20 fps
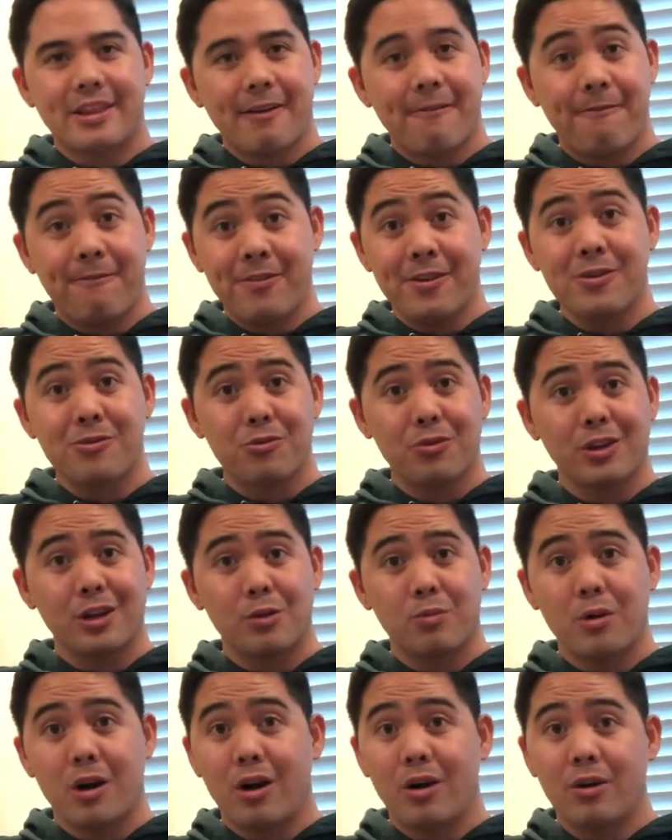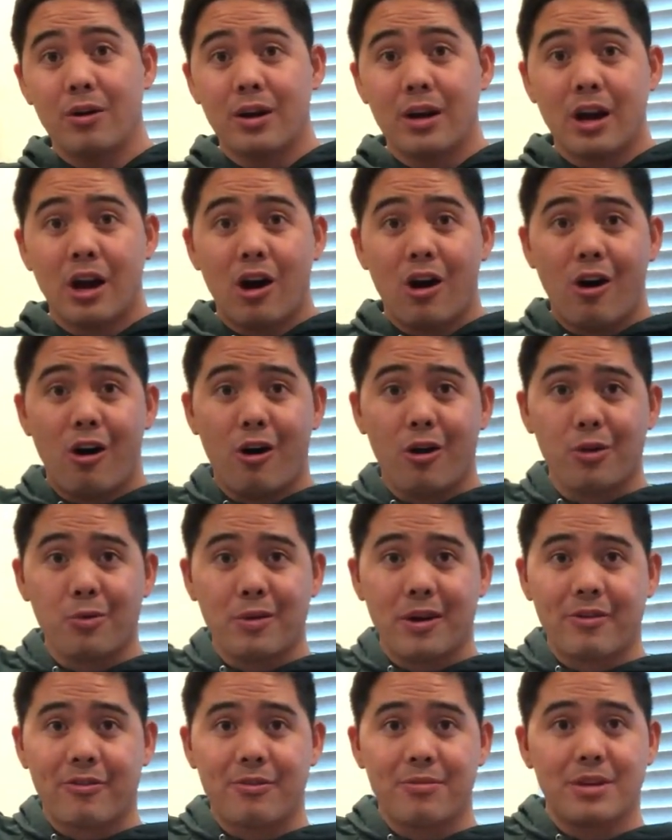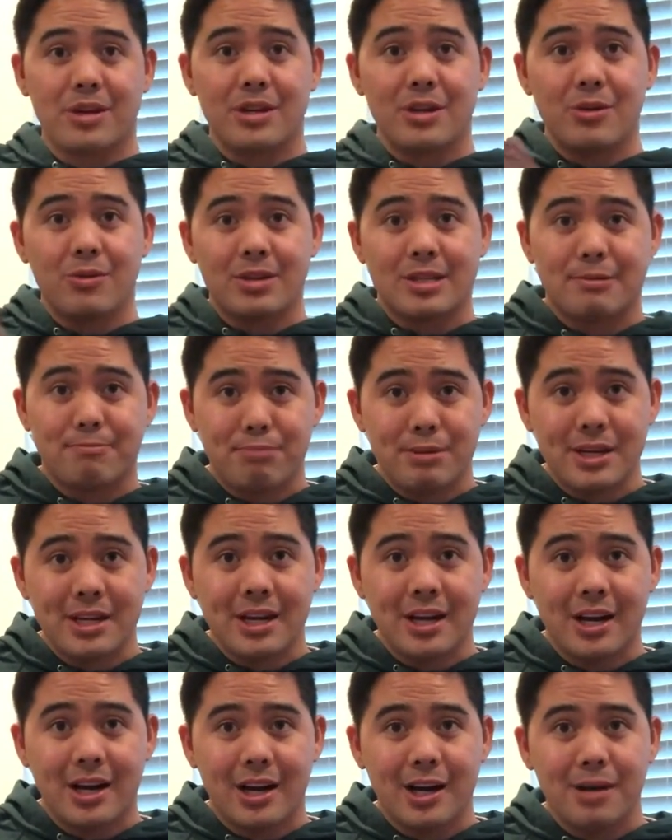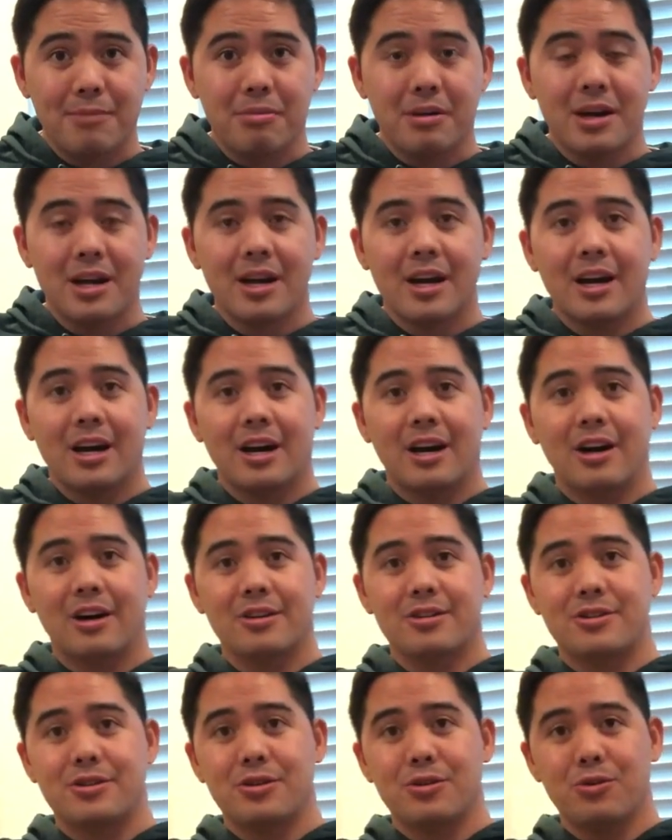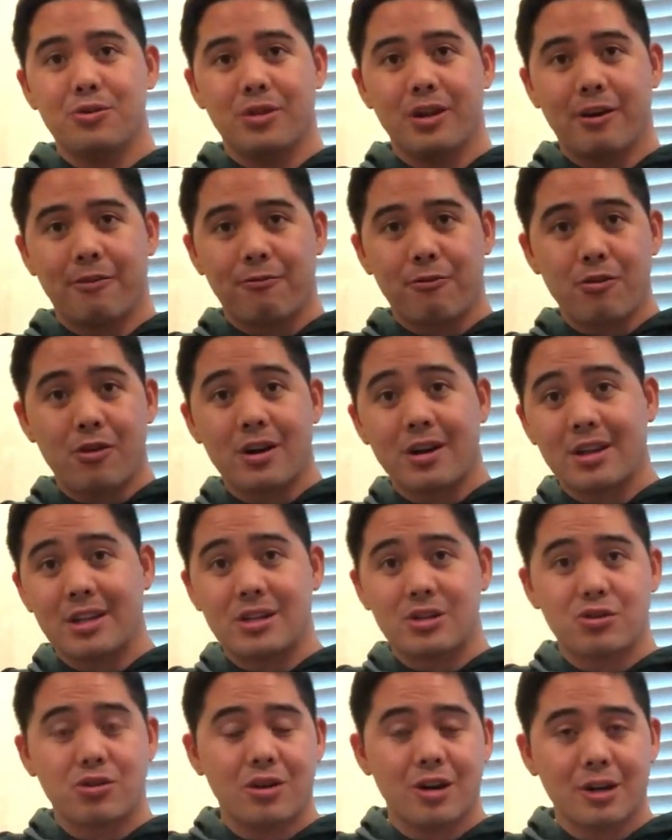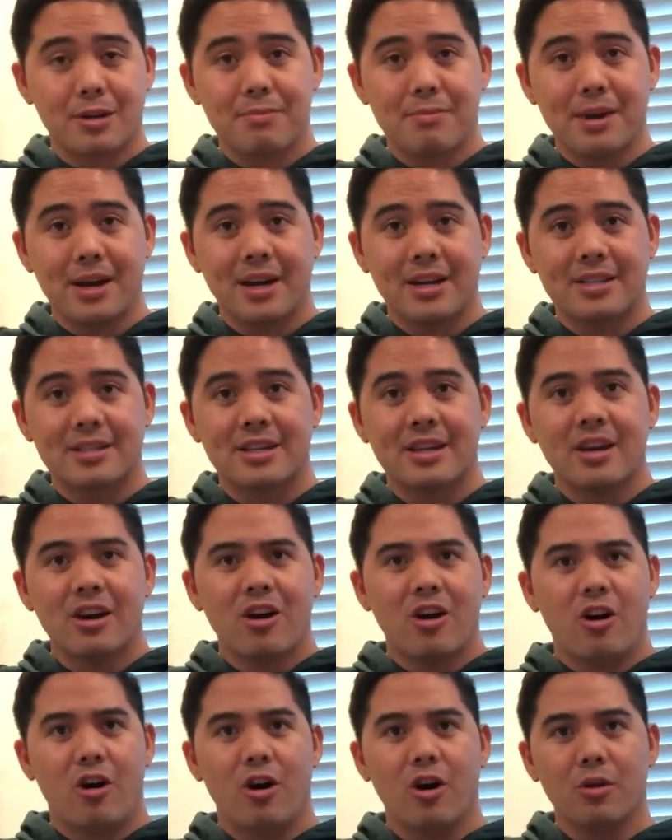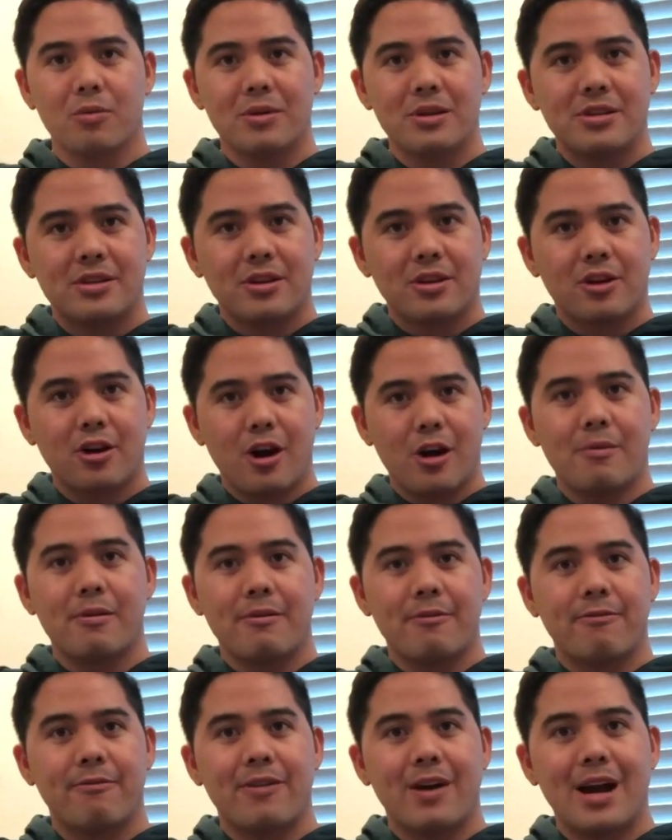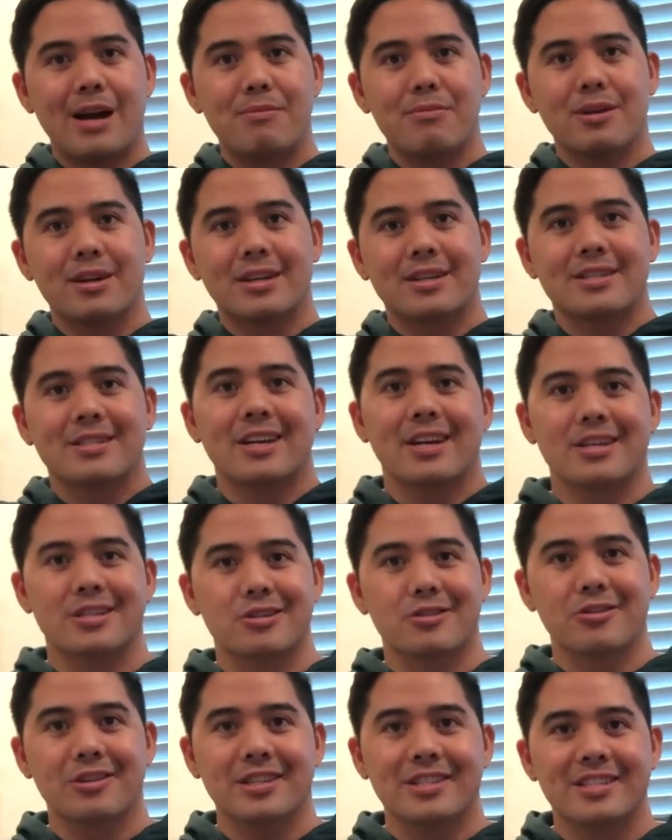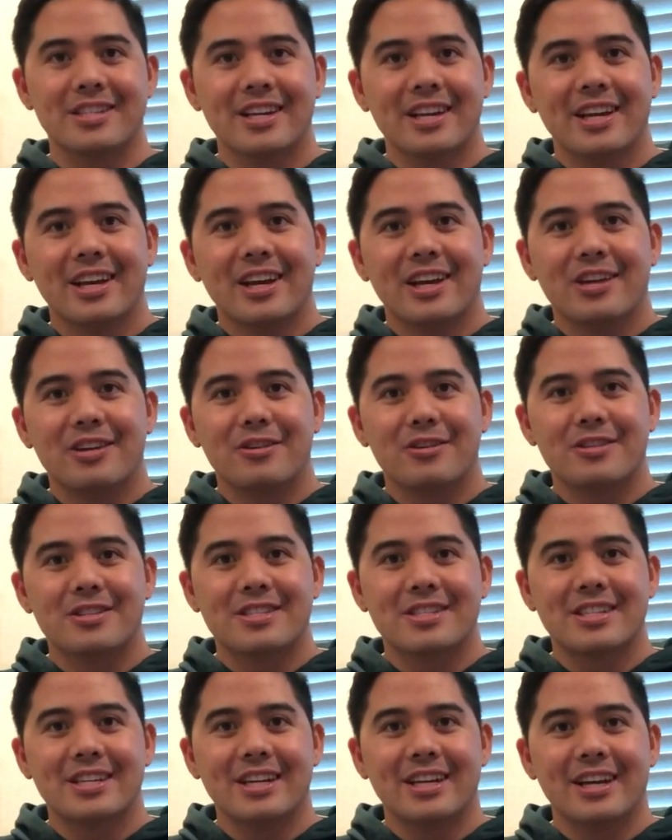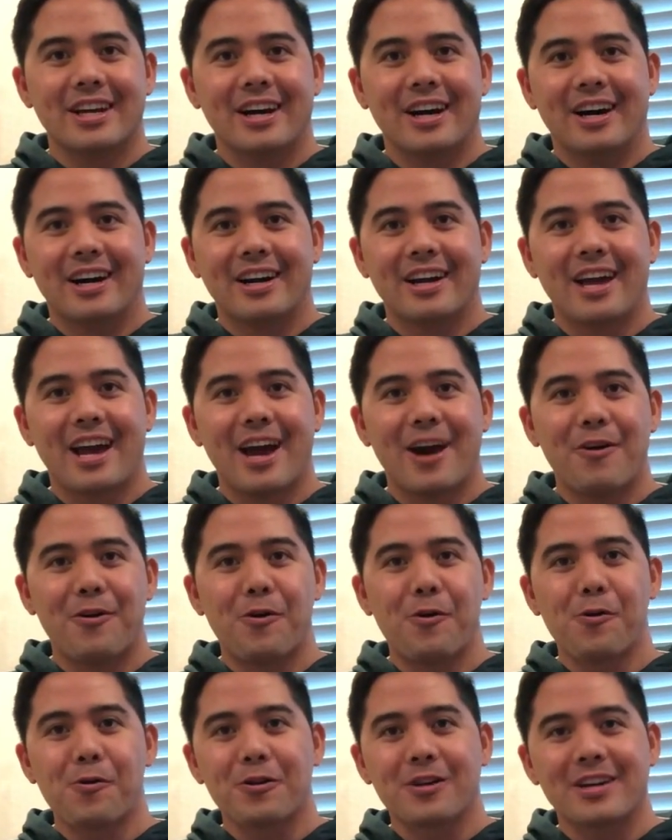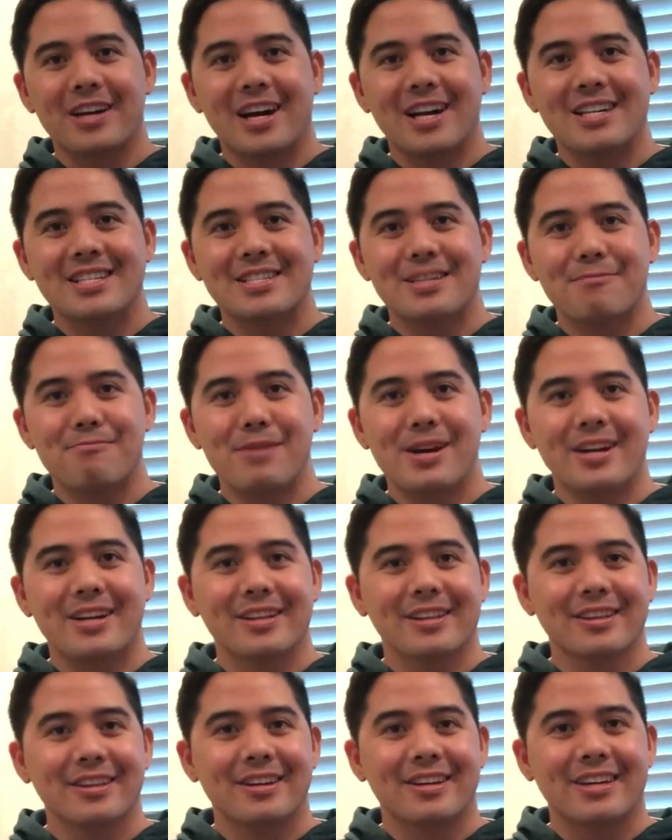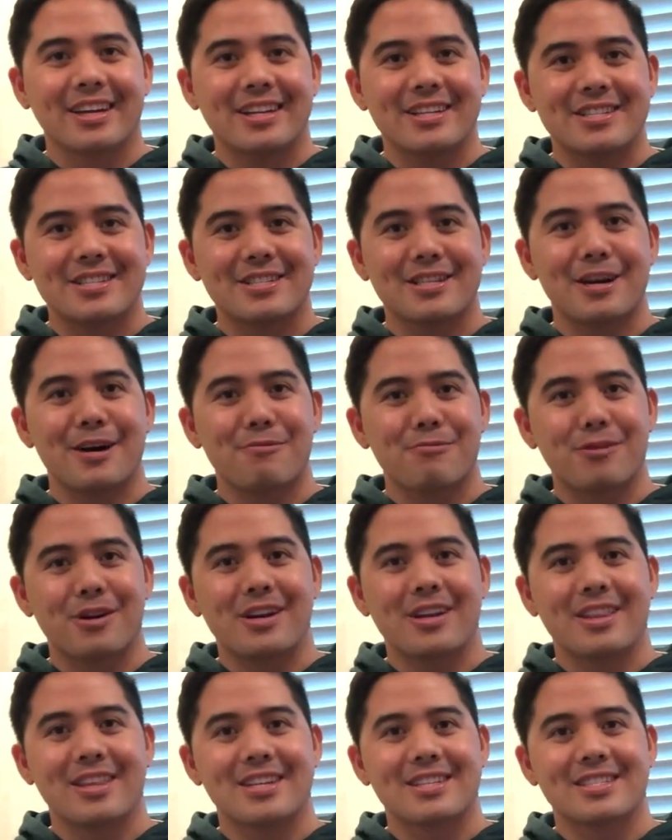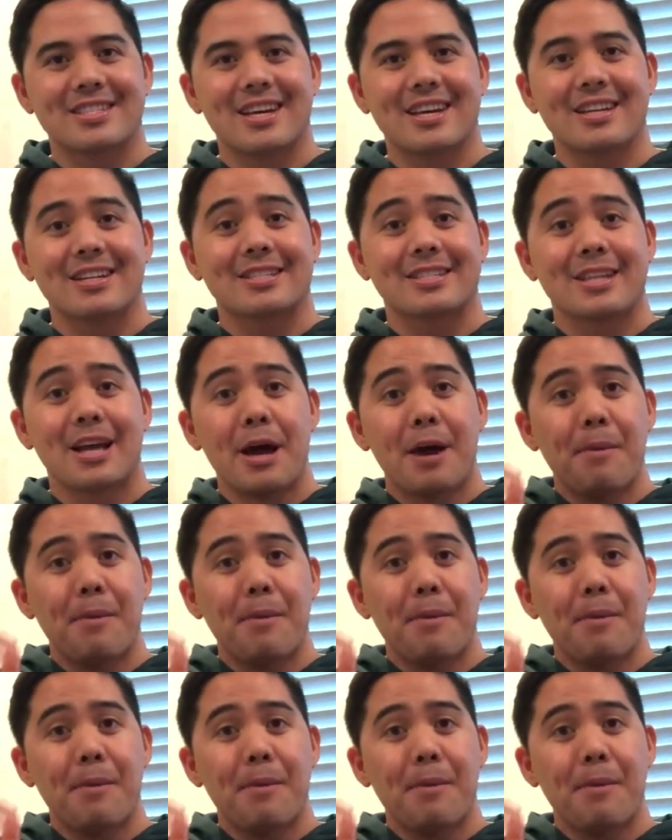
fit really well, all the way from the USB hub to the front and the trunk mats, all the way to the carbon fiber accessories. You can see how organized they made it look and just upgraded the aesthetics,